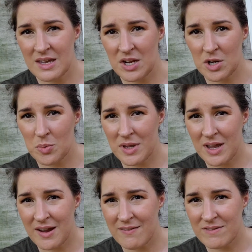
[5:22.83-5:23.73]
Here we
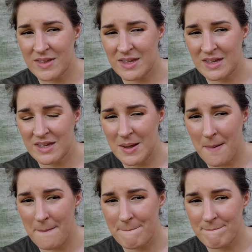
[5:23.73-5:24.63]
have the
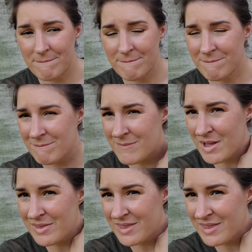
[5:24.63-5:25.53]

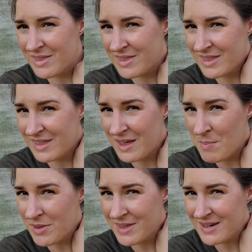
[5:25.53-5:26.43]
month
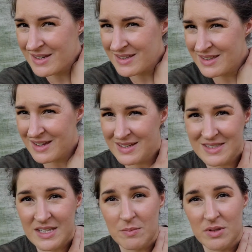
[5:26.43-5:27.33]
at a
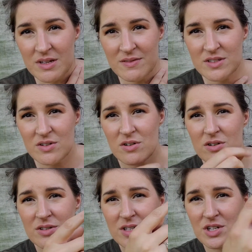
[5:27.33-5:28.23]
glance, I believe it's
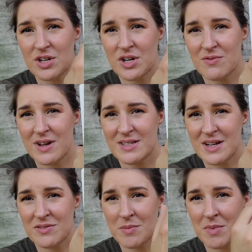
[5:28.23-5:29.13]
called. You're going to write
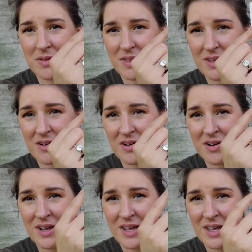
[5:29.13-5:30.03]
down the month
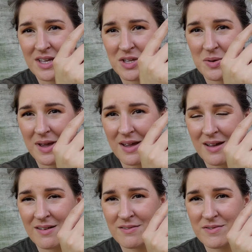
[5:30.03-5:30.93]
here. You
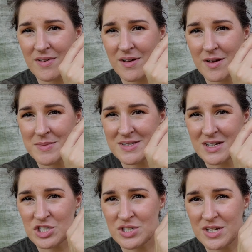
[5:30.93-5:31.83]
have a
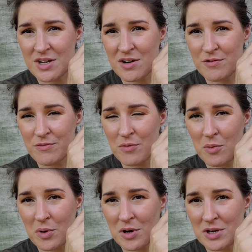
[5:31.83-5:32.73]
section here
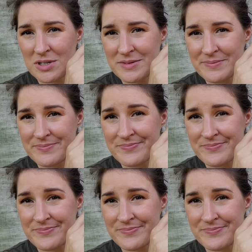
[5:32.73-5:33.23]
for